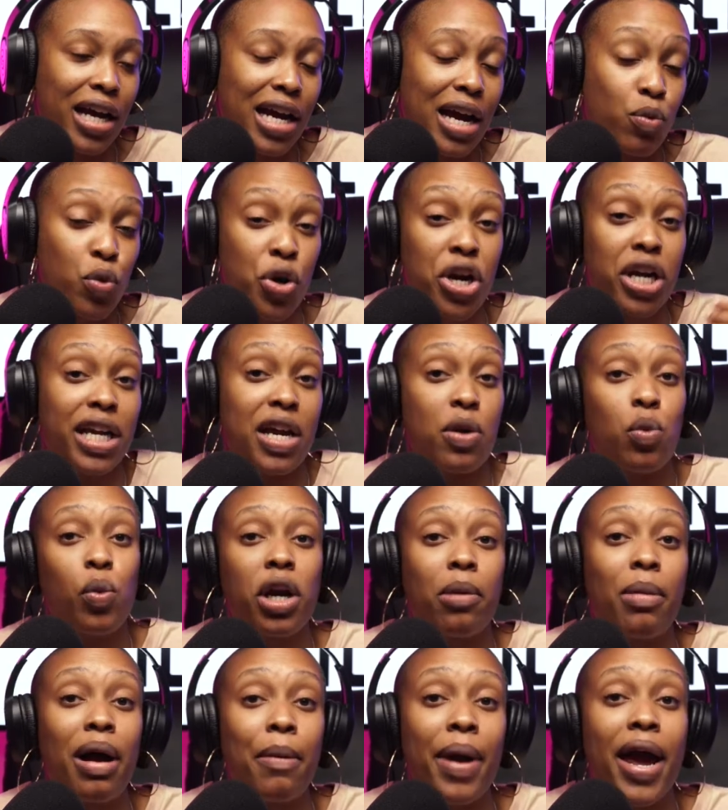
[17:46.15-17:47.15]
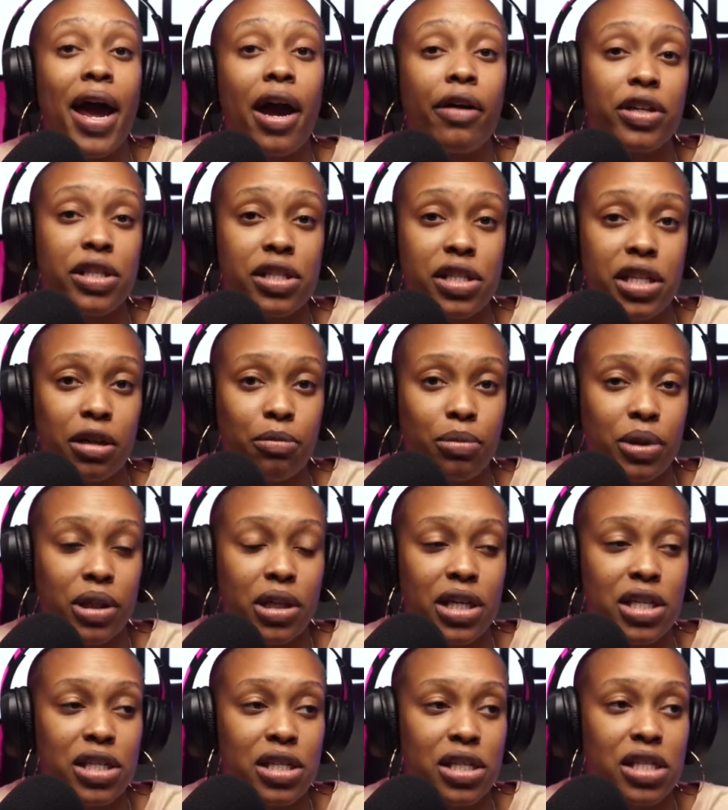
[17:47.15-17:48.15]
were to get one of my parents sick,
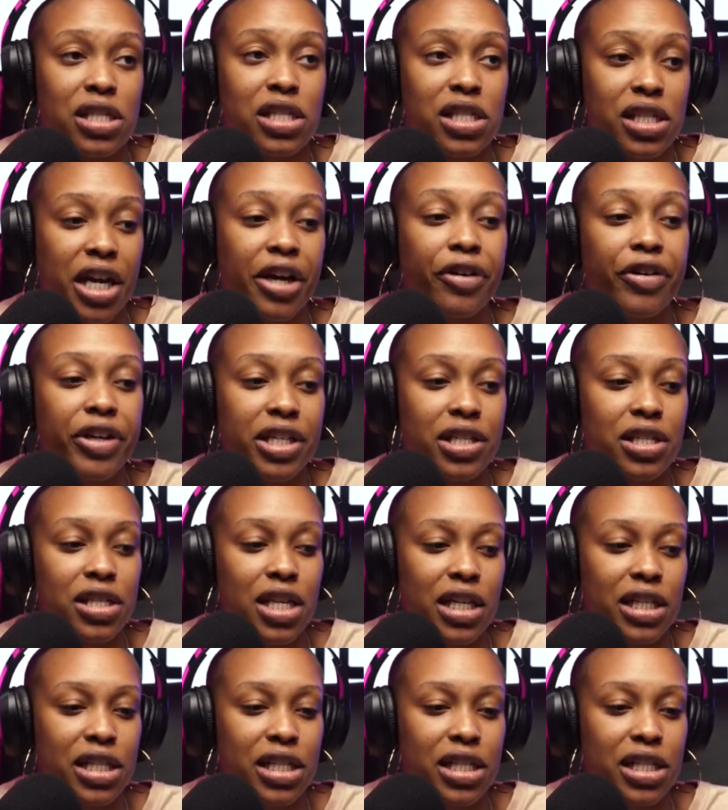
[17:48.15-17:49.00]
because the scariest thing